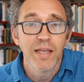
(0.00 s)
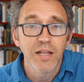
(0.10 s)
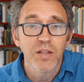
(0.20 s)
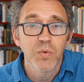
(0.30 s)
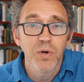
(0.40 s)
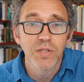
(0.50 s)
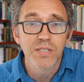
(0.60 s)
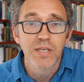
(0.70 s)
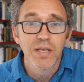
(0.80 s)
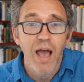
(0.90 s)
In other
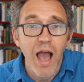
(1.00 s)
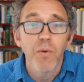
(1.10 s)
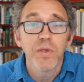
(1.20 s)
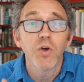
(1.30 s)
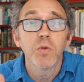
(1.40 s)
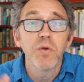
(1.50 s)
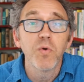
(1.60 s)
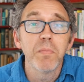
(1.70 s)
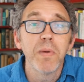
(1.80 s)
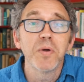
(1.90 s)
words, are we going to be
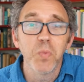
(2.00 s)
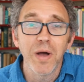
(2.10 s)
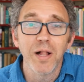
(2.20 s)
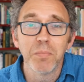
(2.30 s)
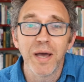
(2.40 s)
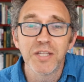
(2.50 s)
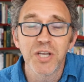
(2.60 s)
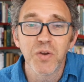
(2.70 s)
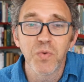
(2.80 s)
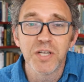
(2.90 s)
remembered well by the
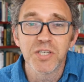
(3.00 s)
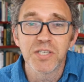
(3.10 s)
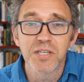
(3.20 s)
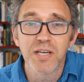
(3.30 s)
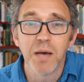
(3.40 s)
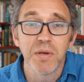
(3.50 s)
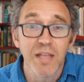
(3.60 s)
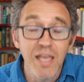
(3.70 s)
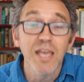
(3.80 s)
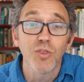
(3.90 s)
generations to come? And
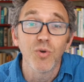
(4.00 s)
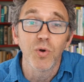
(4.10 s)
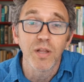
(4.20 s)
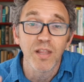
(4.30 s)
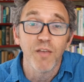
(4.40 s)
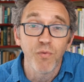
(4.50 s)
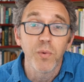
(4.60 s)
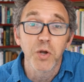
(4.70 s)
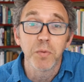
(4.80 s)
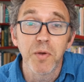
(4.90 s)
he thought if
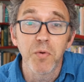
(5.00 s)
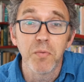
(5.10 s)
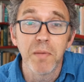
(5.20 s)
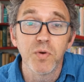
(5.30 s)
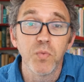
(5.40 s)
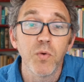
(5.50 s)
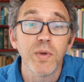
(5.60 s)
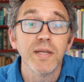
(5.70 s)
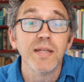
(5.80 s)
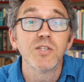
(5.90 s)
we to be remembered well,
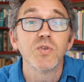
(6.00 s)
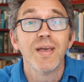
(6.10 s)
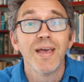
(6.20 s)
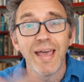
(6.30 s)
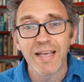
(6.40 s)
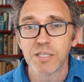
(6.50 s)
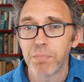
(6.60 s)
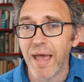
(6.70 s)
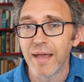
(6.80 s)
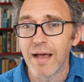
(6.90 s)
we needed to
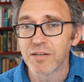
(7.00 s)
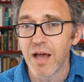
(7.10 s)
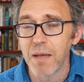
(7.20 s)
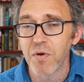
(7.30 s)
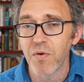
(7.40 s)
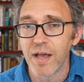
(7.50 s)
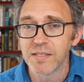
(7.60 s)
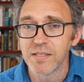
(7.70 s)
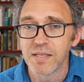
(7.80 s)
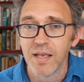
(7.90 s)
expand our time
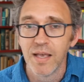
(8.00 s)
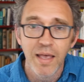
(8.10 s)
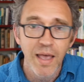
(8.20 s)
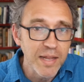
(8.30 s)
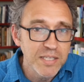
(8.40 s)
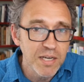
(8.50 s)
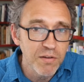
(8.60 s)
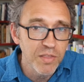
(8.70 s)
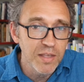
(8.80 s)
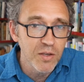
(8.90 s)
horizons. And
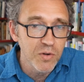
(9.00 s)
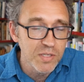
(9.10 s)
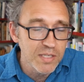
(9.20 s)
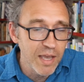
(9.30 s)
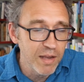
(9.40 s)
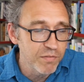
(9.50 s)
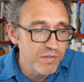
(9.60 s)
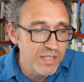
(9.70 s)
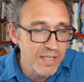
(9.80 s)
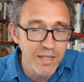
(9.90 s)
instead of thinking on a scale of
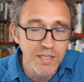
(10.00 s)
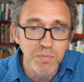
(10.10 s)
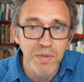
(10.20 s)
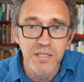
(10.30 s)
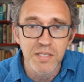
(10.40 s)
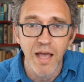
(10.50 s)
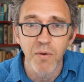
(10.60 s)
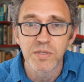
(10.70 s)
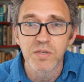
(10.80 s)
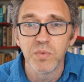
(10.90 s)
seconds, minutes, and
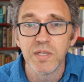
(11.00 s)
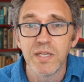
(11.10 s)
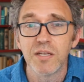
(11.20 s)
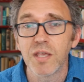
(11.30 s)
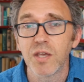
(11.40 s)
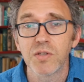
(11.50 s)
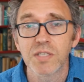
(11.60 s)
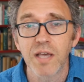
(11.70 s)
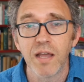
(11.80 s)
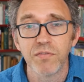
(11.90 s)
hours, we need to think on a
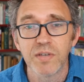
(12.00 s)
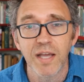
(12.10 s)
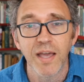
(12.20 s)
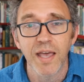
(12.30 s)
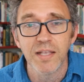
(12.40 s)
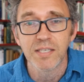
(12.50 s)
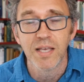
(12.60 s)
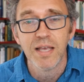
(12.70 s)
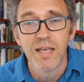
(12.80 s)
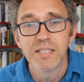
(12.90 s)
scale of decades,
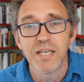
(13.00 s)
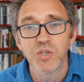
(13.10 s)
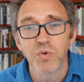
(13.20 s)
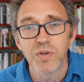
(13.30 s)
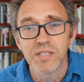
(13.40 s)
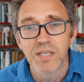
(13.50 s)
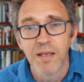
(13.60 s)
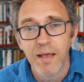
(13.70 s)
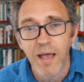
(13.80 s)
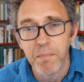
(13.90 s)
centuries,
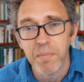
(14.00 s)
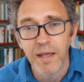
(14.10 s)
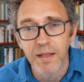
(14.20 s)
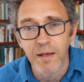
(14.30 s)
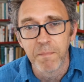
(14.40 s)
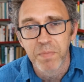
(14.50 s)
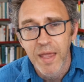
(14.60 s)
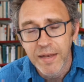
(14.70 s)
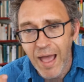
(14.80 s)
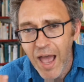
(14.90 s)
and millennia.
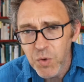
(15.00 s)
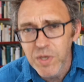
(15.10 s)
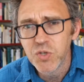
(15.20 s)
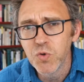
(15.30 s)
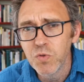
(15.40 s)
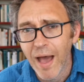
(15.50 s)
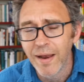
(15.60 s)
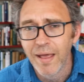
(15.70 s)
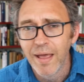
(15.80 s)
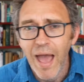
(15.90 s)
Now, how do we do
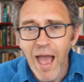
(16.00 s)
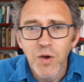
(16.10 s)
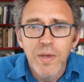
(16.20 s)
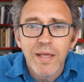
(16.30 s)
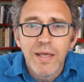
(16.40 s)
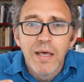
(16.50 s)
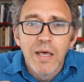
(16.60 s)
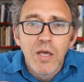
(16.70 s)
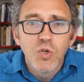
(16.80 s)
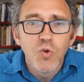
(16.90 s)
that? How do we
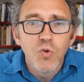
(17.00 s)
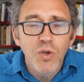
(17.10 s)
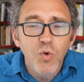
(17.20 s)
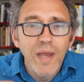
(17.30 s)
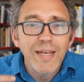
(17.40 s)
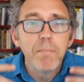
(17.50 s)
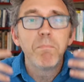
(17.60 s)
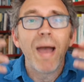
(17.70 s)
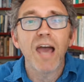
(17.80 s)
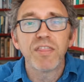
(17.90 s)
do the great
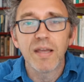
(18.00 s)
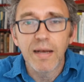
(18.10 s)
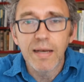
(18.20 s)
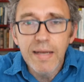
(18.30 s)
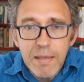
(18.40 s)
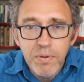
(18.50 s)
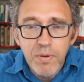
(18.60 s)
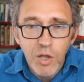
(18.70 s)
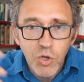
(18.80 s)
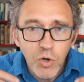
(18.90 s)
empathic leap,
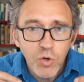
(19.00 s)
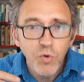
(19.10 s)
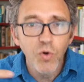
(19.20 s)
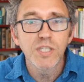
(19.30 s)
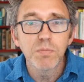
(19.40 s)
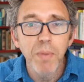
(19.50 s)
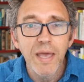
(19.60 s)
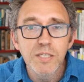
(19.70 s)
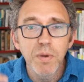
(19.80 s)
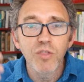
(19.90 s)
not across
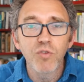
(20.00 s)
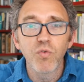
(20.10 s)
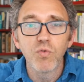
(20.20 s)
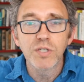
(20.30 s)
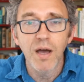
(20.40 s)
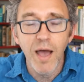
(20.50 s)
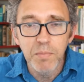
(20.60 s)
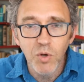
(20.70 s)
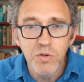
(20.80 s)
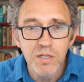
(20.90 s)
space, but through
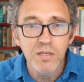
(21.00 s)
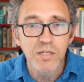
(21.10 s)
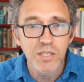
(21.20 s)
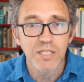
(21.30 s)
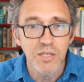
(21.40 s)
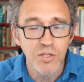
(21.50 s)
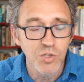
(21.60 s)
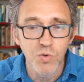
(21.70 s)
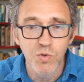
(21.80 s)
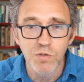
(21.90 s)
time, not just into the
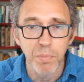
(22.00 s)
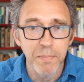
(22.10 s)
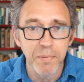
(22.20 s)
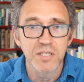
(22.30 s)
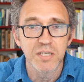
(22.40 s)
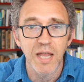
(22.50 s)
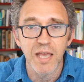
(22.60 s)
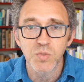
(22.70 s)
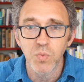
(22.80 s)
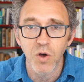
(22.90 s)
shoes of people in
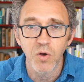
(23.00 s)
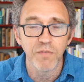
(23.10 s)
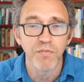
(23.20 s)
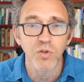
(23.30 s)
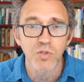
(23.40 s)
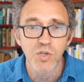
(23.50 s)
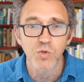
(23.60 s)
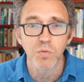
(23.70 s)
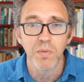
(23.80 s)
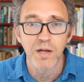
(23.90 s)
today's world living on the
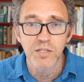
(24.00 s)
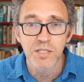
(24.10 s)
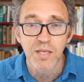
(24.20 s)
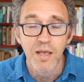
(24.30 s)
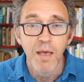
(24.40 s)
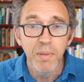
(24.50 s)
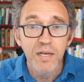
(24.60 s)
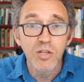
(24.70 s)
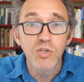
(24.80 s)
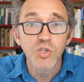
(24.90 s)
social margins,
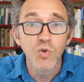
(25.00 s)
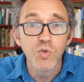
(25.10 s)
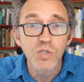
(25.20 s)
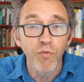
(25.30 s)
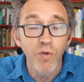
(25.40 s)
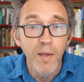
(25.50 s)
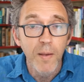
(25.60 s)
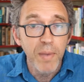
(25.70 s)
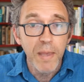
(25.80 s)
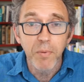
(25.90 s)
but into the shoes of
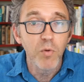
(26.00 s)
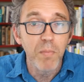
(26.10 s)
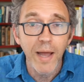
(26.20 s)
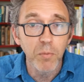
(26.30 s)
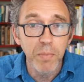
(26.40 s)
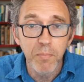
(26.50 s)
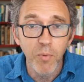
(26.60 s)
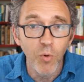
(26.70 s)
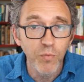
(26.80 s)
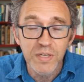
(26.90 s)
people who might not be
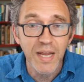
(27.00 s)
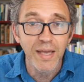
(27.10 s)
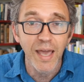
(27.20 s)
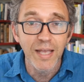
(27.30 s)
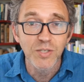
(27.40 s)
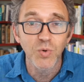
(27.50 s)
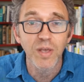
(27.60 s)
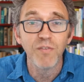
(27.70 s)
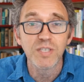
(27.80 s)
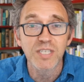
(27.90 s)
born for decades or
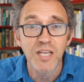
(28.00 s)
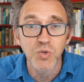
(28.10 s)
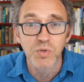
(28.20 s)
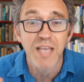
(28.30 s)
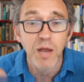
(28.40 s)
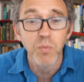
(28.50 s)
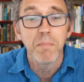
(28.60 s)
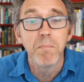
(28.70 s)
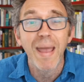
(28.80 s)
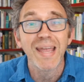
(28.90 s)
even centuries? Can
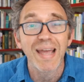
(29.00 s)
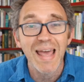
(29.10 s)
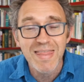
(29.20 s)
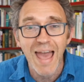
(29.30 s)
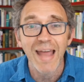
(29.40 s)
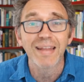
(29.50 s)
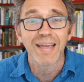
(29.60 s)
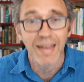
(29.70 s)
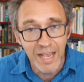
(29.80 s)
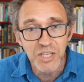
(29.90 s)
we make that
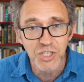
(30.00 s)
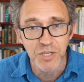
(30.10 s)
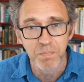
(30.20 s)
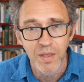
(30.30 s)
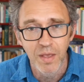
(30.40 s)
connection?